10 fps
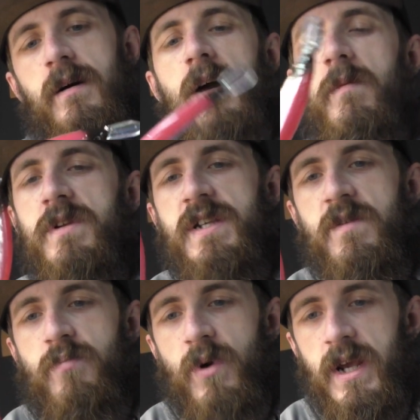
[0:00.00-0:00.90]
gonna see
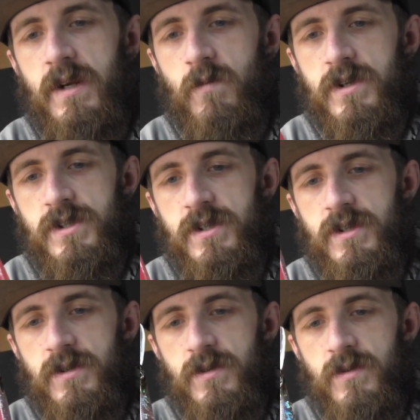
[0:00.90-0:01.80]
if Brandon wants to
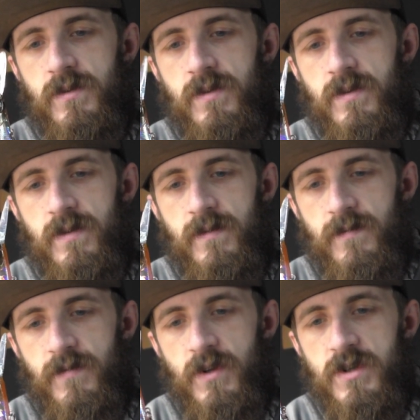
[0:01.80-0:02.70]
do,
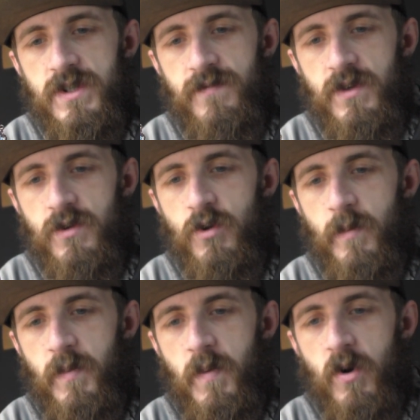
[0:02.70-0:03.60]
for those of you who grew
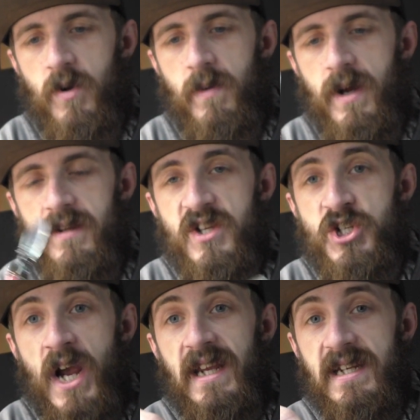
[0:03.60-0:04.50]
up with Pokemon, the
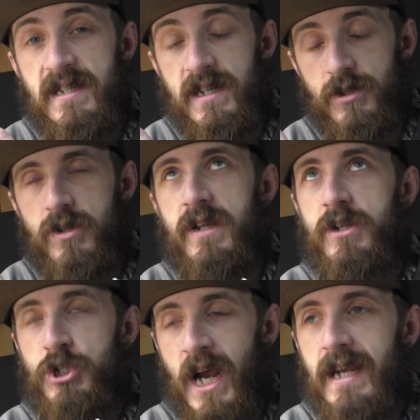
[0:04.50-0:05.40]
shiny
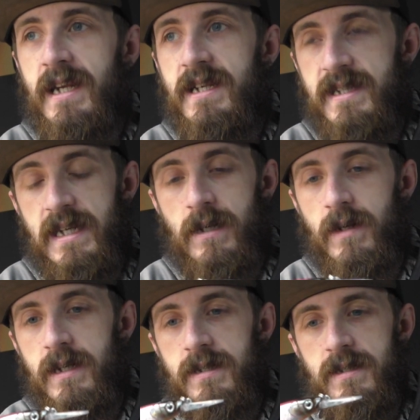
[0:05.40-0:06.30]

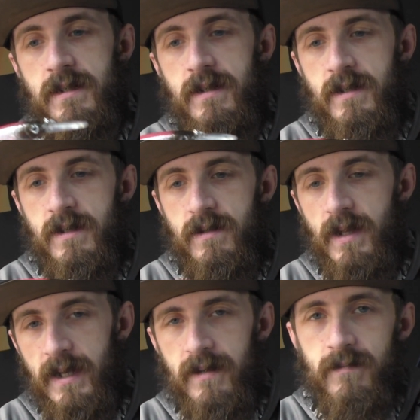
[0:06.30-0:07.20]
series,
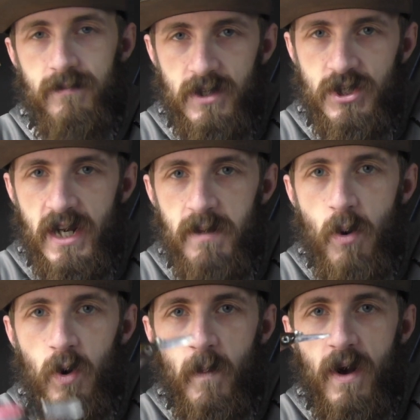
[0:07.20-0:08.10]
like the shiny
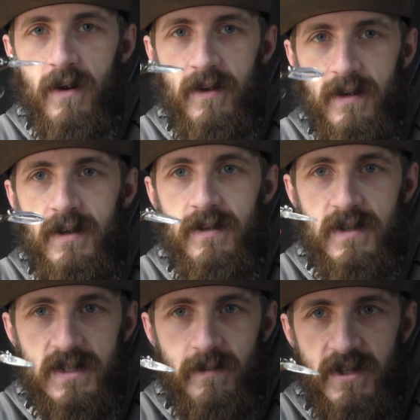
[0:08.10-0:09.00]
Pokemon.
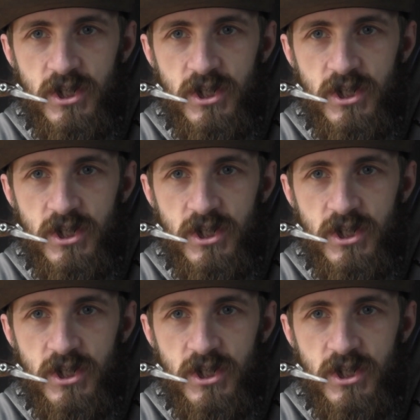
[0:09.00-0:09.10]
This is gonna be the